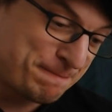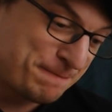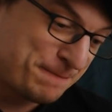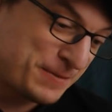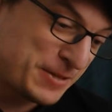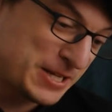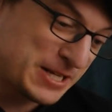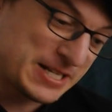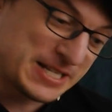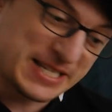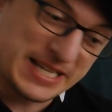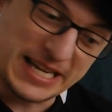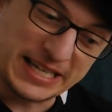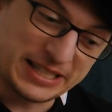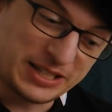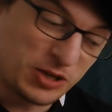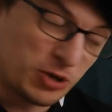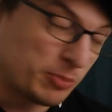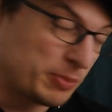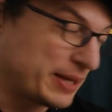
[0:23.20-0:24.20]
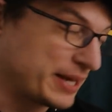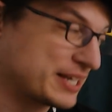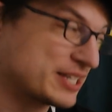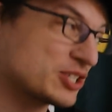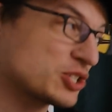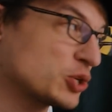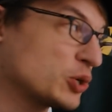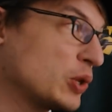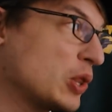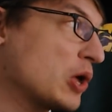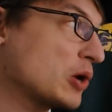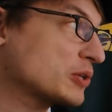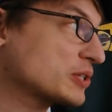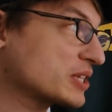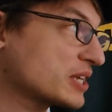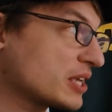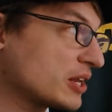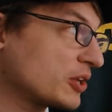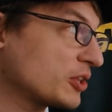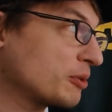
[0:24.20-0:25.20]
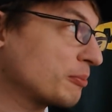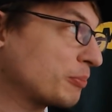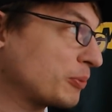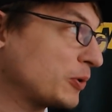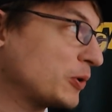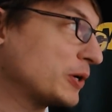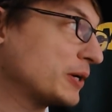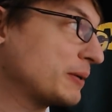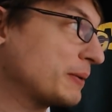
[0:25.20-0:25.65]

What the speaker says: Didn't take the All Blacks too long to get on the board.